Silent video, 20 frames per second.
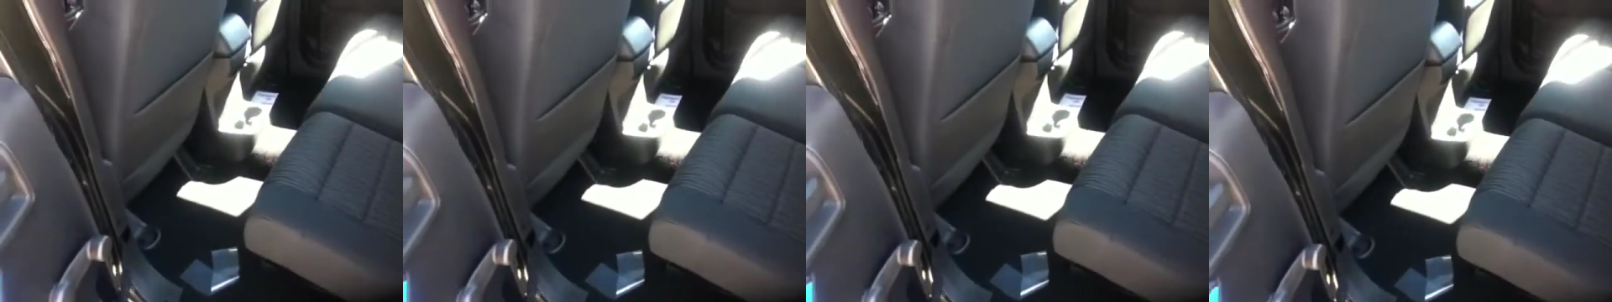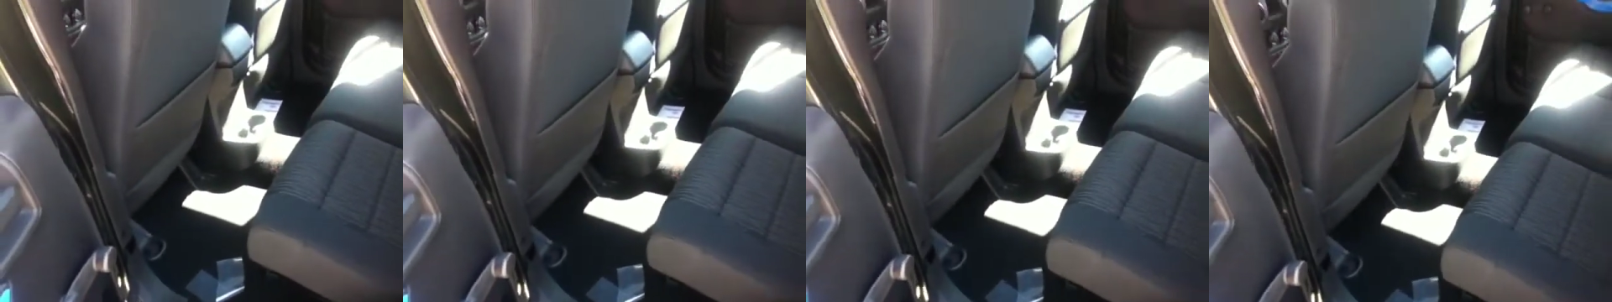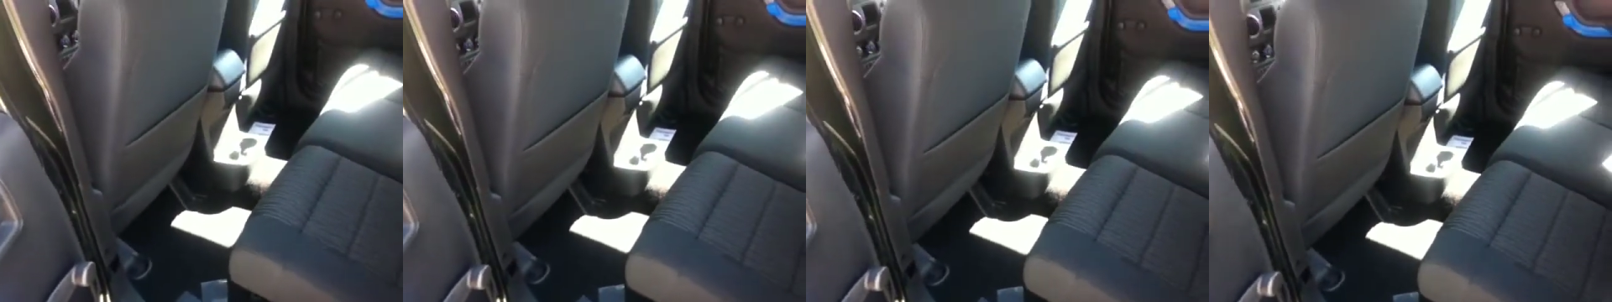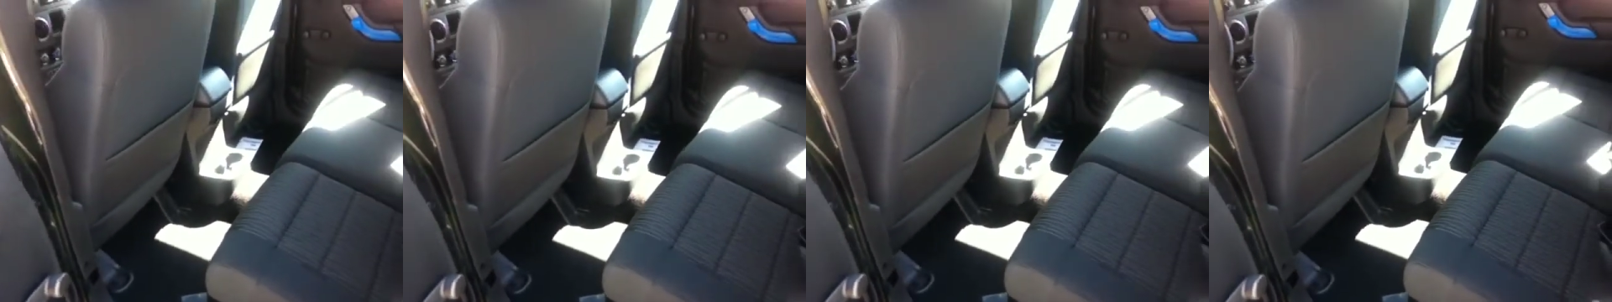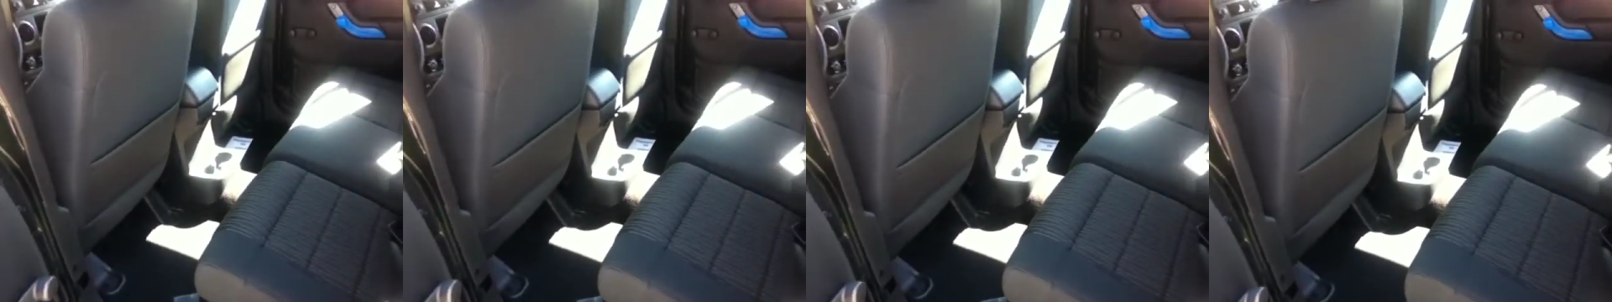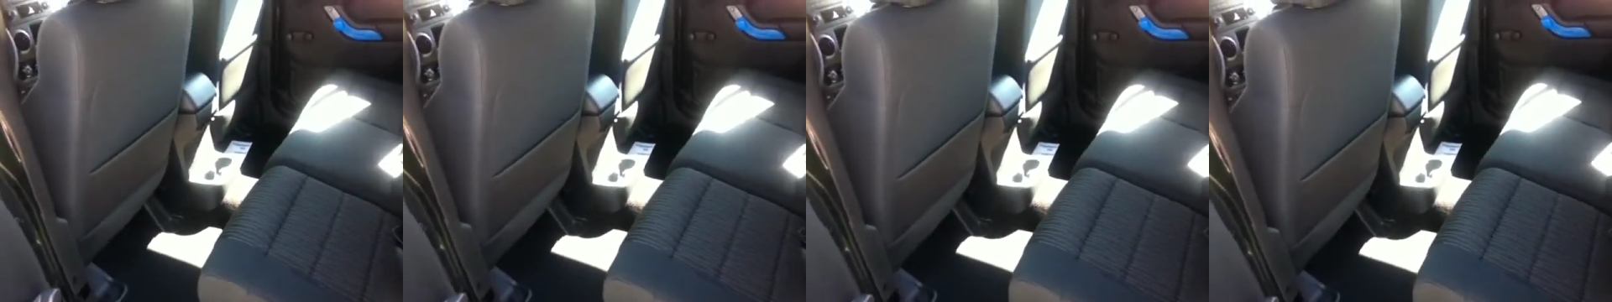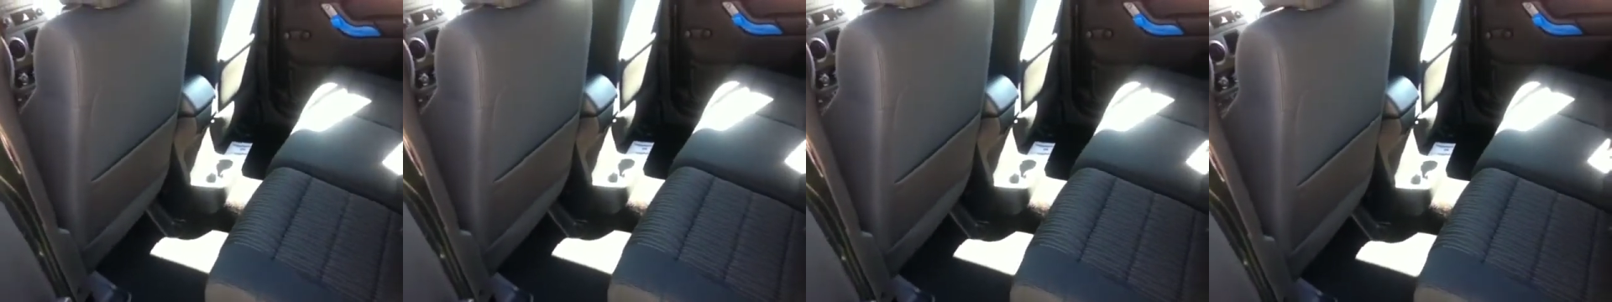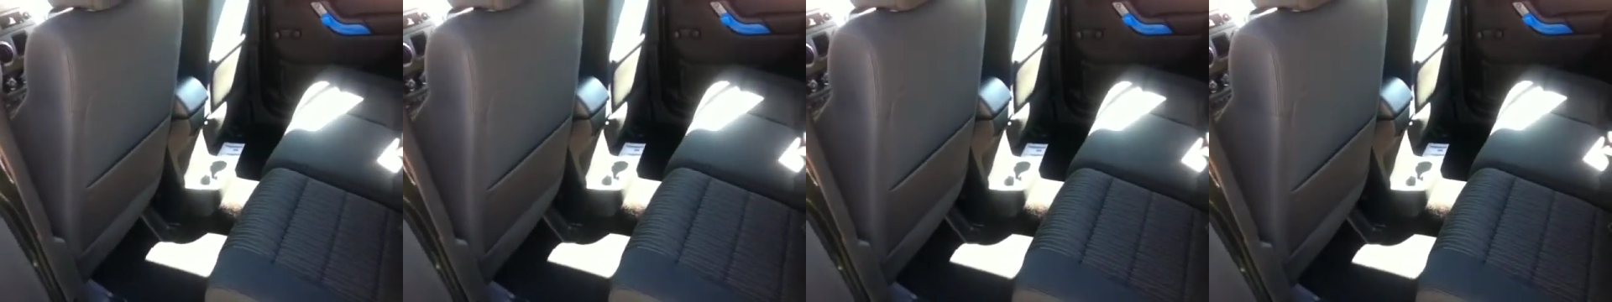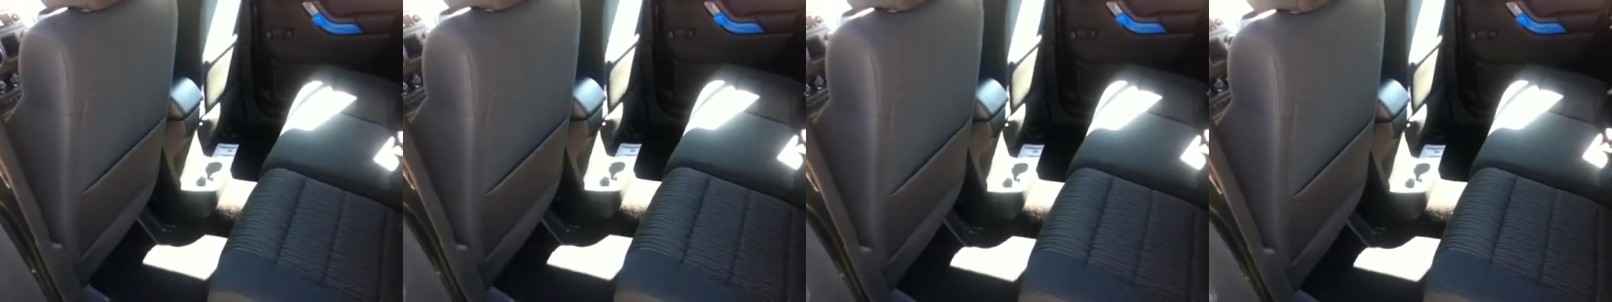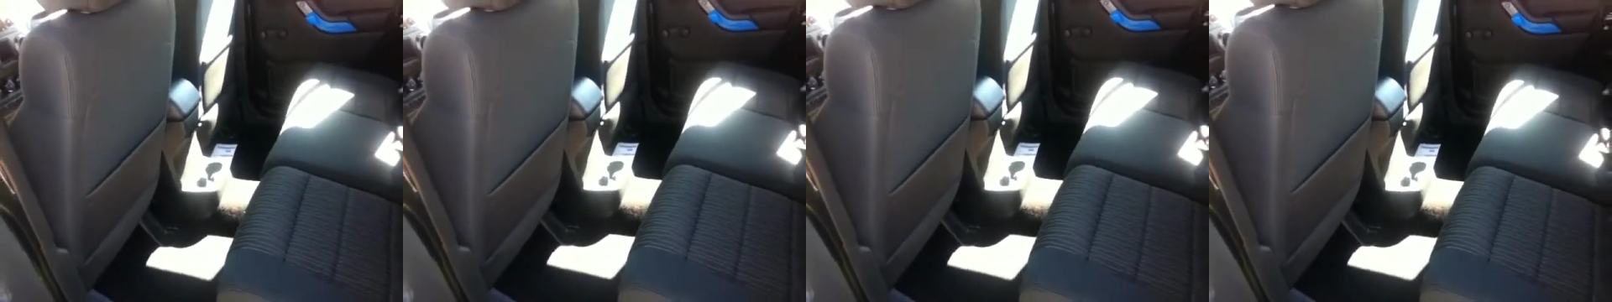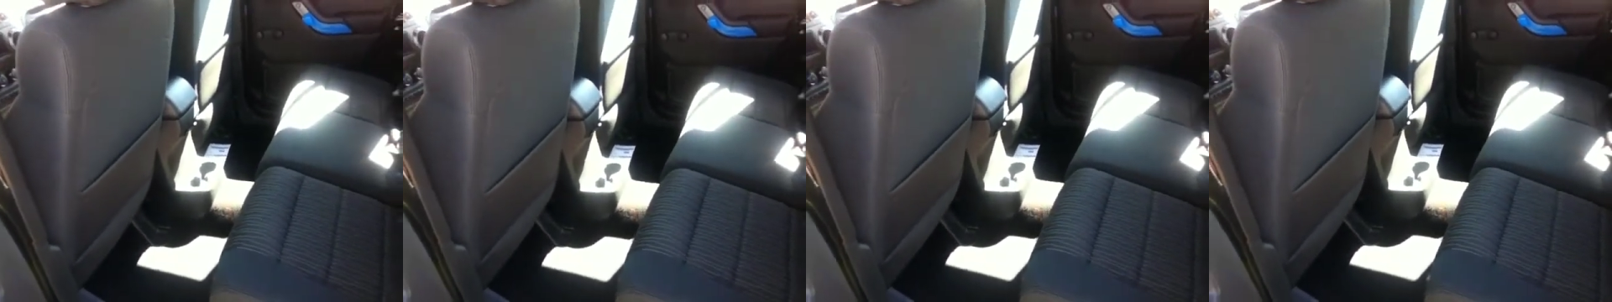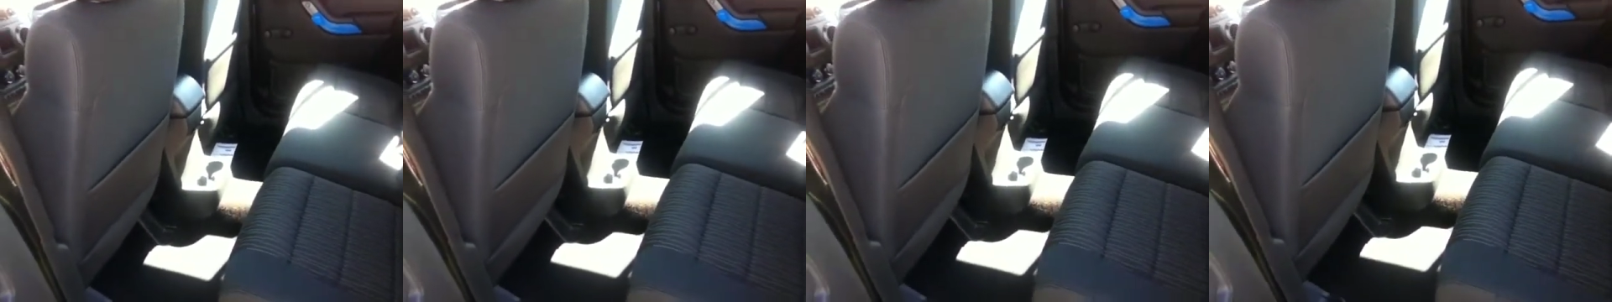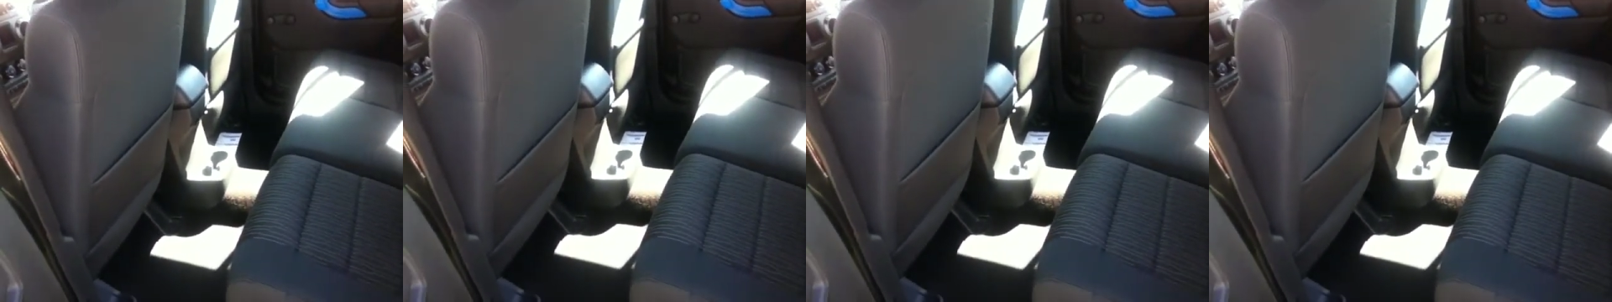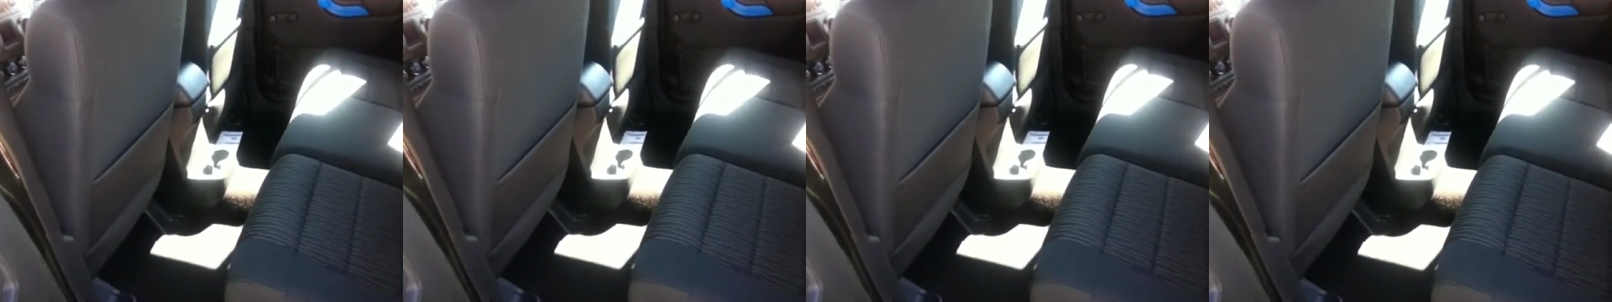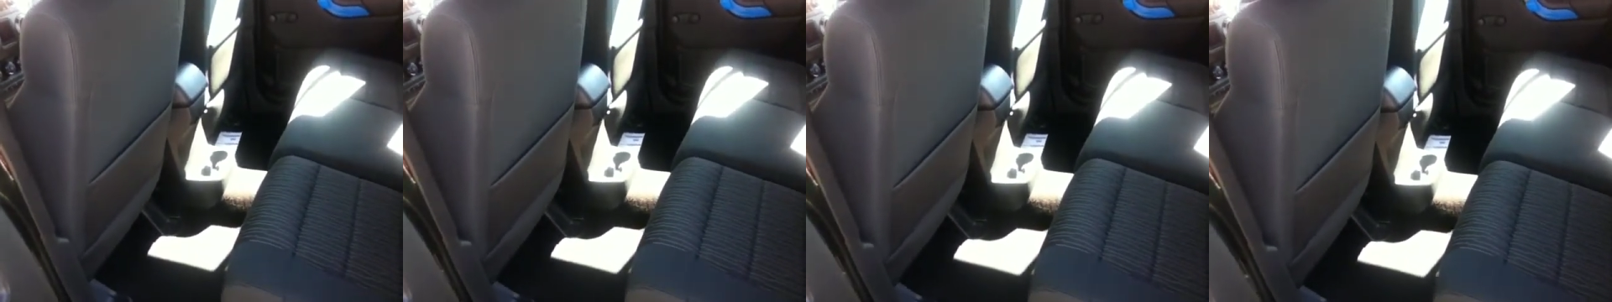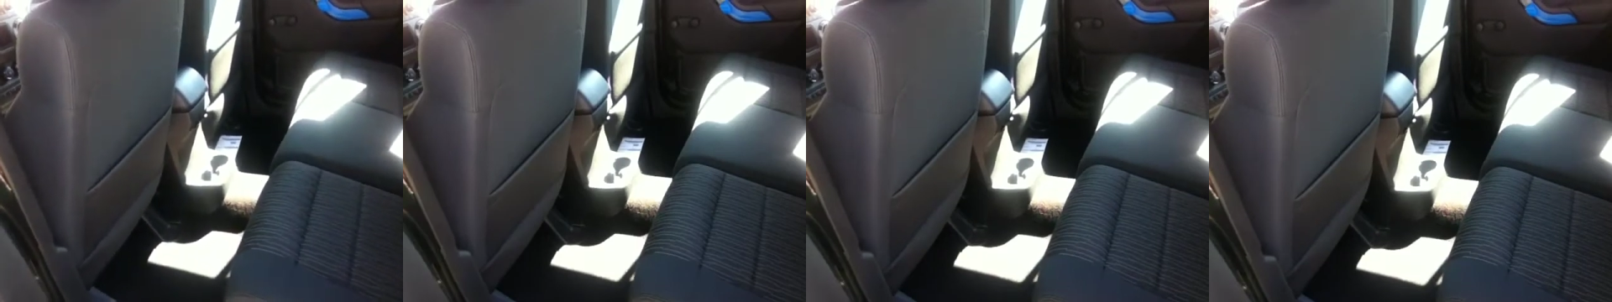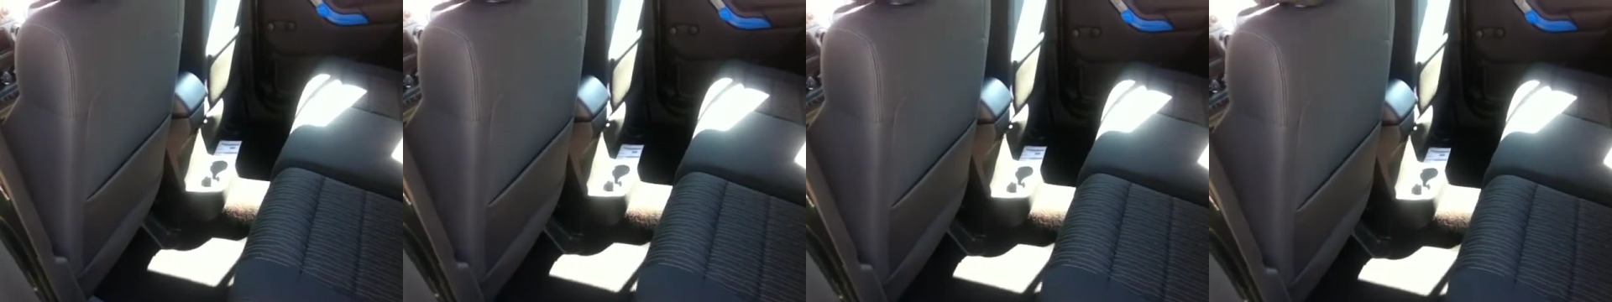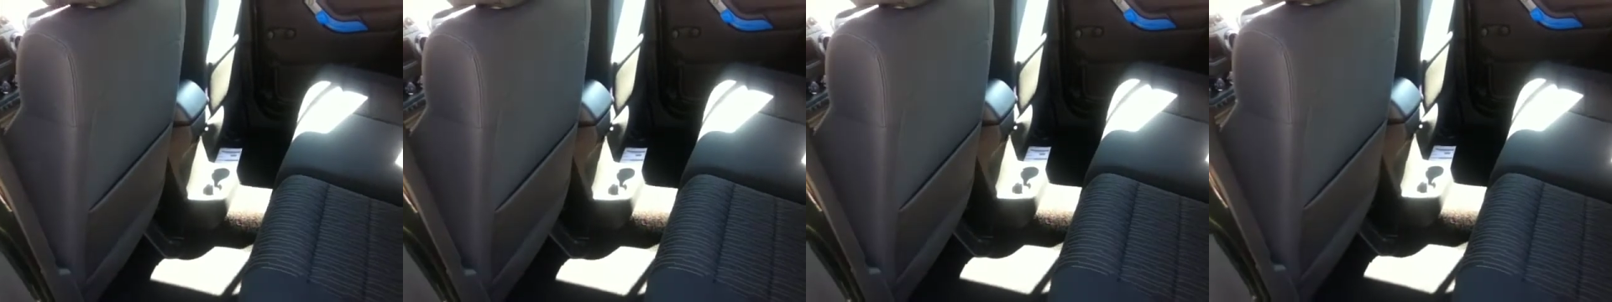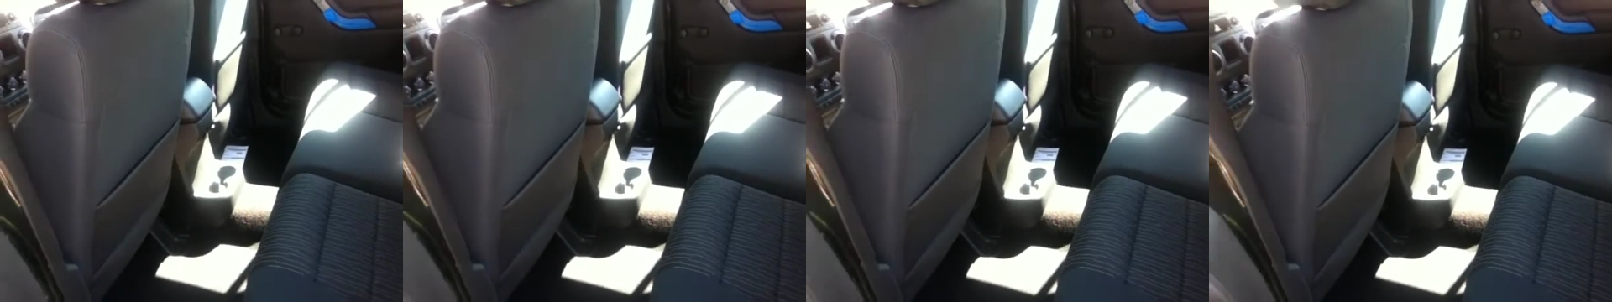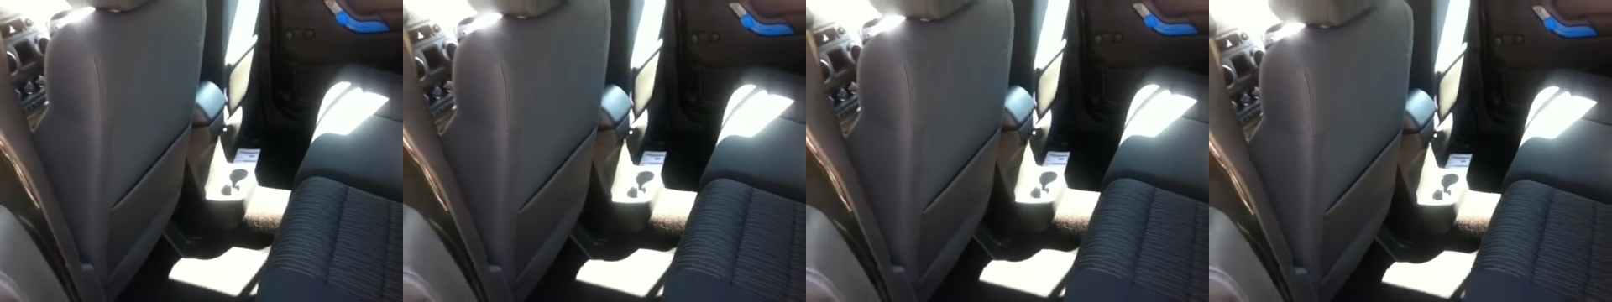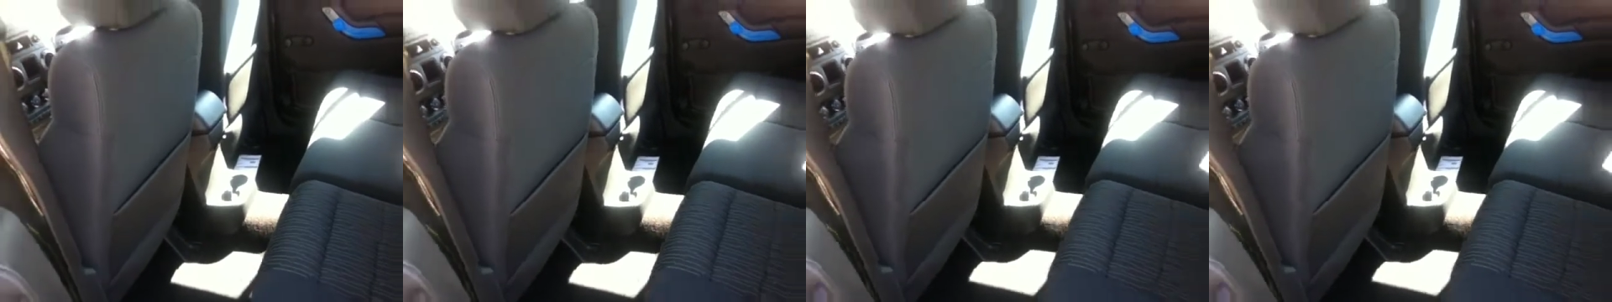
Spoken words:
Nobody's mouth can be seen.